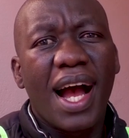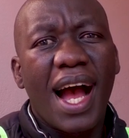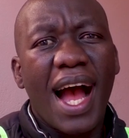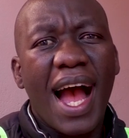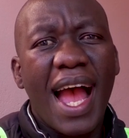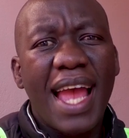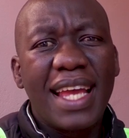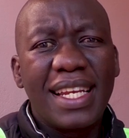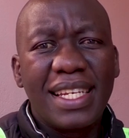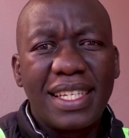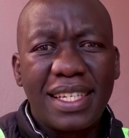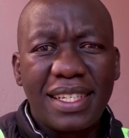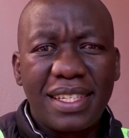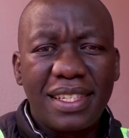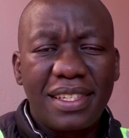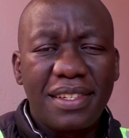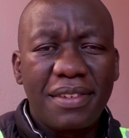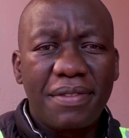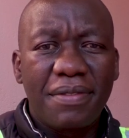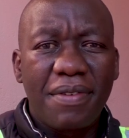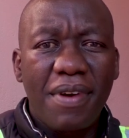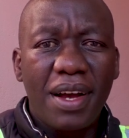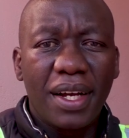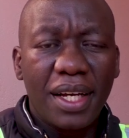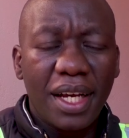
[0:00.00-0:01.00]

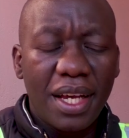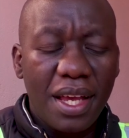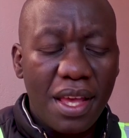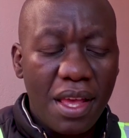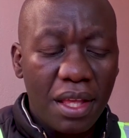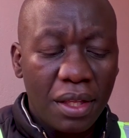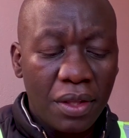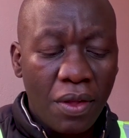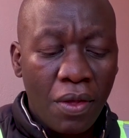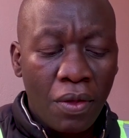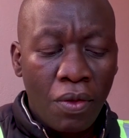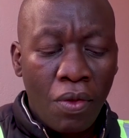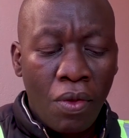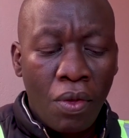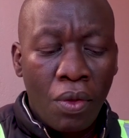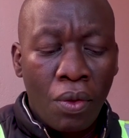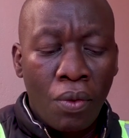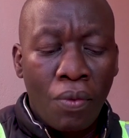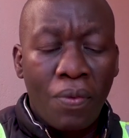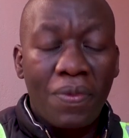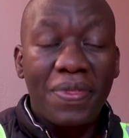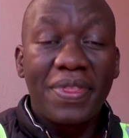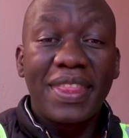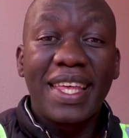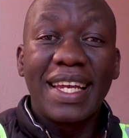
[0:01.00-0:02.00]
identify
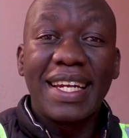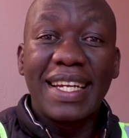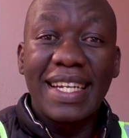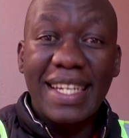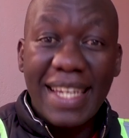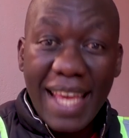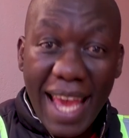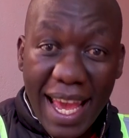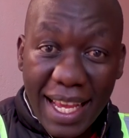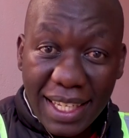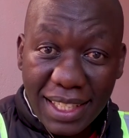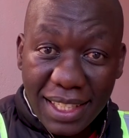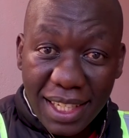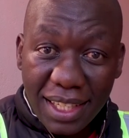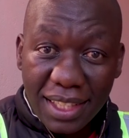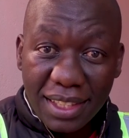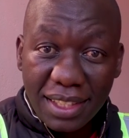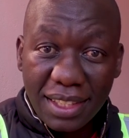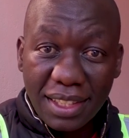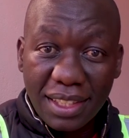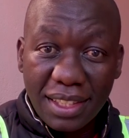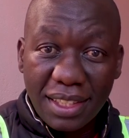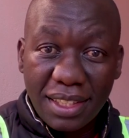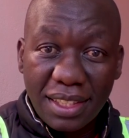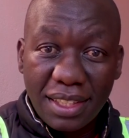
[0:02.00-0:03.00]
the
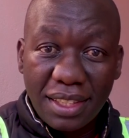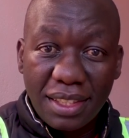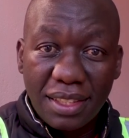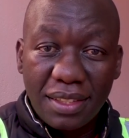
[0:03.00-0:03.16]
dangers.